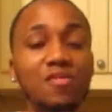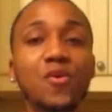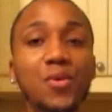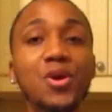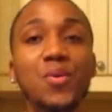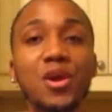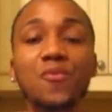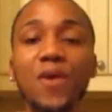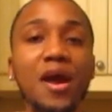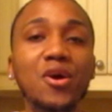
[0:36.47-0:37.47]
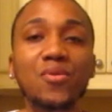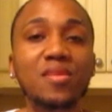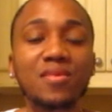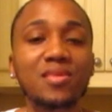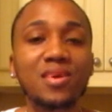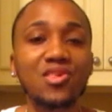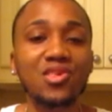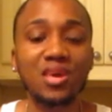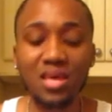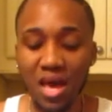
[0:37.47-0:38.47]
So we're going to get right on into this
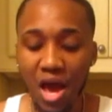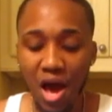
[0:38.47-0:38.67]
shit.